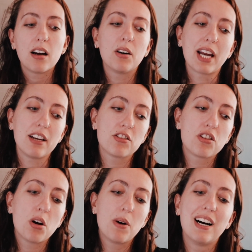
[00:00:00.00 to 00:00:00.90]
okay,
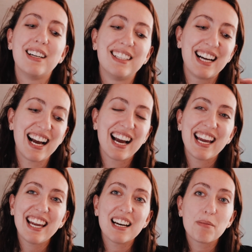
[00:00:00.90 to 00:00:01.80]
so
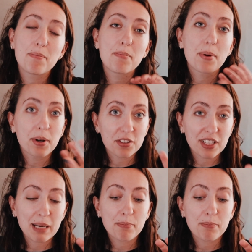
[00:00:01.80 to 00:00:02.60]
I personally